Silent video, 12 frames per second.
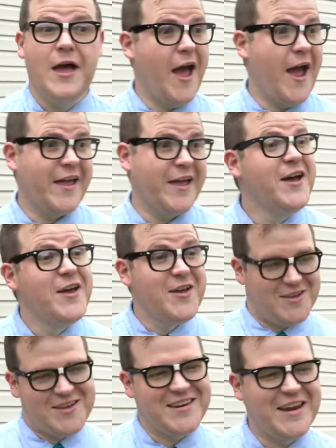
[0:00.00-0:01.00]
Hey,
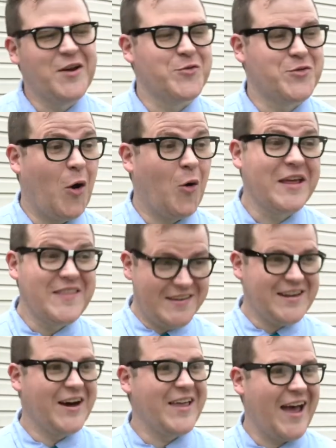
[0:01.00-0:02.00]
need old Tony to
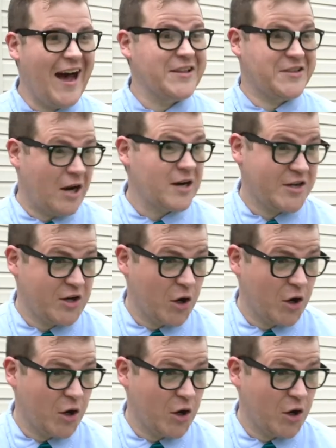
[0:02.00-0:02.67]
tell you how to talk to